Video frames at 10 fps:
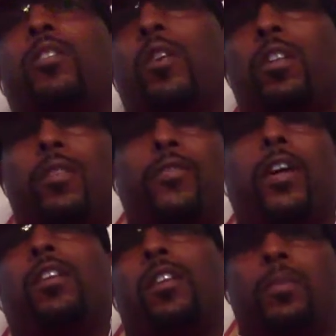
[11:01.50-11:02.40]
story
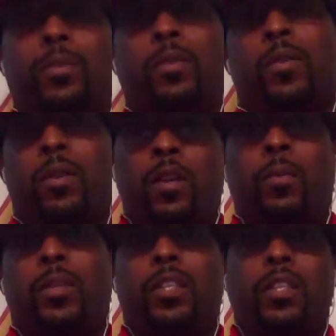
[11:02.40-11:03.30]
develops
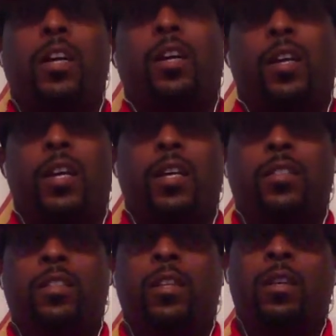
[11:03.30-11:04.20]
with the young
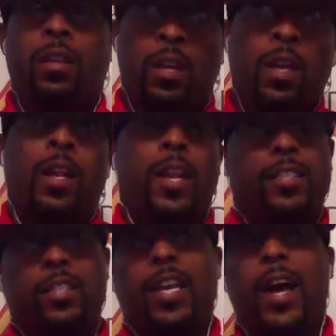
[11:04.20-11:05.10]
guns,
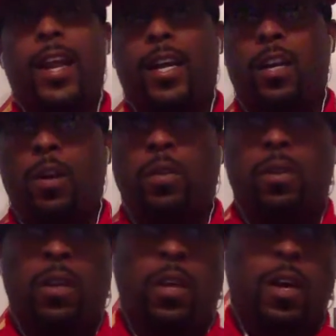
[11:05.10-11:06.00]
let's see how that
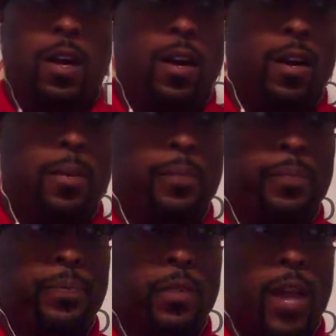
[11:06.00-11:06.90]
go. I
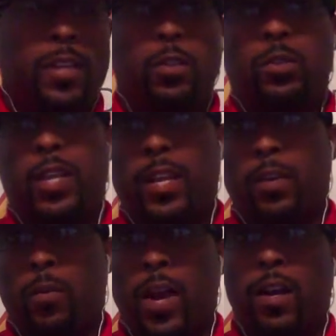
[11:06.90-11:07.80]
do
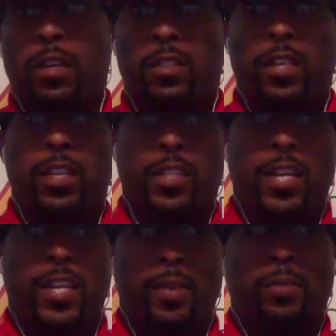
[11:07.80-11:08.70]
think Ryan Garcia and
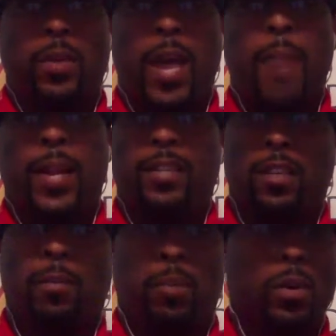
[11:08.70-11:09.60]
Tank Davis will happen at
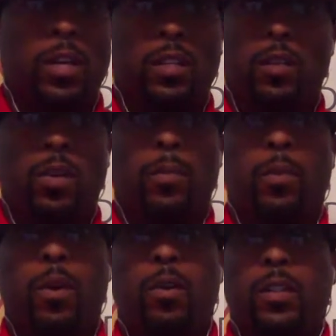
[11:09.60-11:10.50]
some point. Don't get me
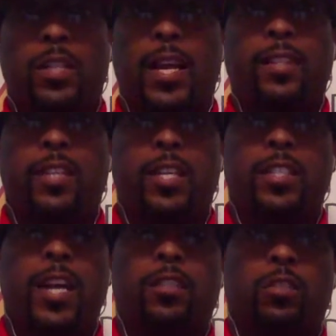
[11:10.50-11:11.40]
wrong, because like I said,
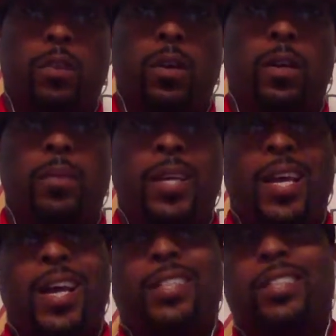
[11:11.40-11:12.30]
he's not a scrub.
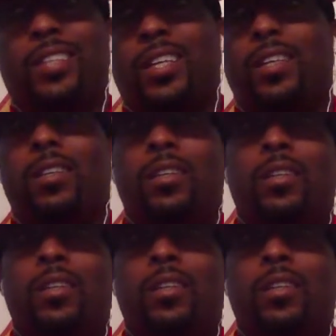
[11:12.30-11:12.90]
I just think